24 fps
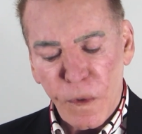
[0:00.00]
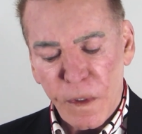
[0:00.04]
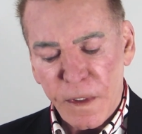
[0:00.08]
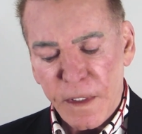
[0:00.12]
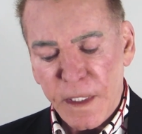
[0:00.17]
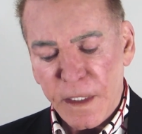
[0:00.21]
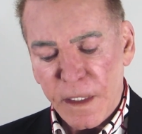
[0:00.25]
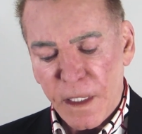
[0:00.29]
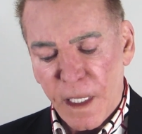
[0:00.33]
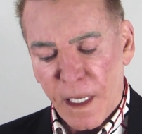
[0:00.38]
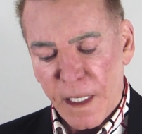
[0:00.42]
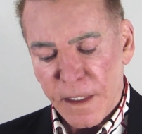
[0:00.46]

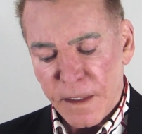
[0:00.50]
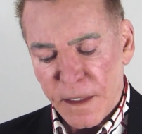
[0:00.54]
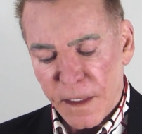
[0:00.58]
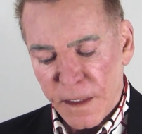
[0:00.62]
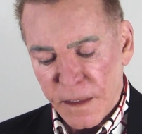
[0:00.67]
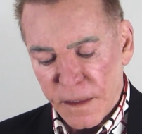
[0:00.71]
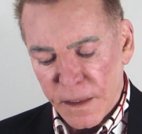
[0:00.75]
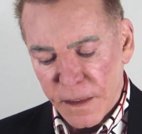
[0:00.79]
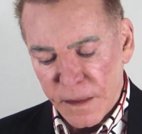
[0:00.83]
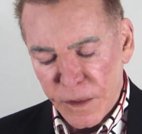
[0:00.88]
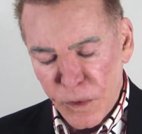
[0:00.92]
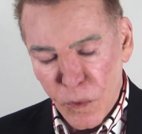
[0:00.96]
that
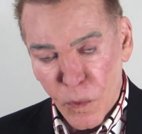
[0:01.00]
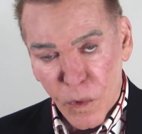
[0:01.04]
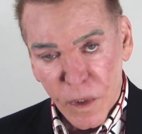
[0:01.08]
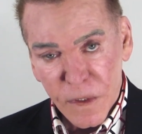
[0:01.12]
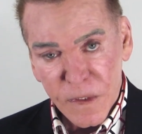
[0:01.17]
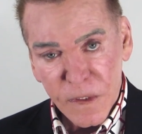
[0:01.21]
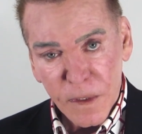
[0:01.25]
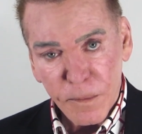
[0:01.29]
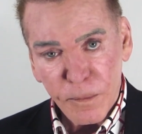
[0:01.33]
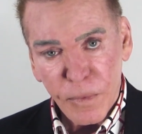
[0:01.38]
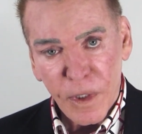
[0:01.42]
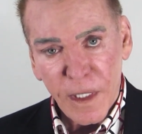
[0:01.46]
you are
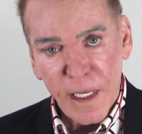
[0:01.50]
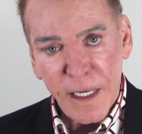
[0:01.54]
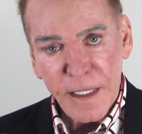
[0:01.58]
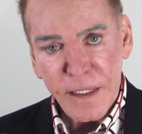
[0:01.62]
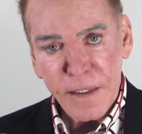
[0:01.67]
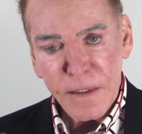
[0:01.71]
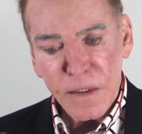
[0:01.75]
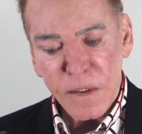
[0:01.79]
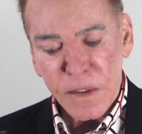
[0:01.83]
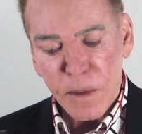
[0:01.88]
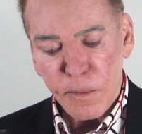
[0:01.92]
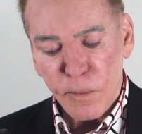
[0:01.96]
supplied
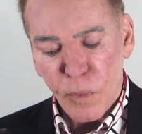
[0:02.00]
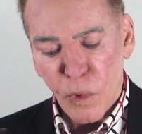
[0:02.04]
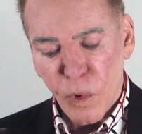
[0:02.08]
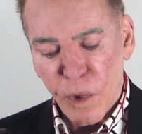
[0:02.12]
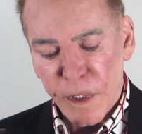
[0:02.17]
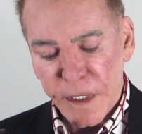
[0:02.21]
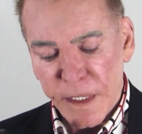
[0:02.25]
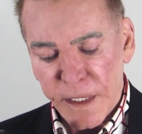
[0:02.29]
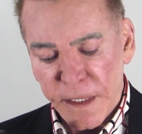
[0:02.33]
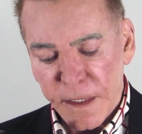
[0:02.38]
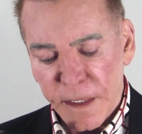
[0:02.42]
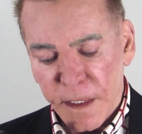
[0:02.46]
and
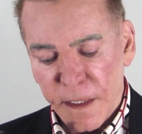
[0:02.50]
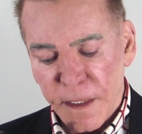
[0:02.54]
supported.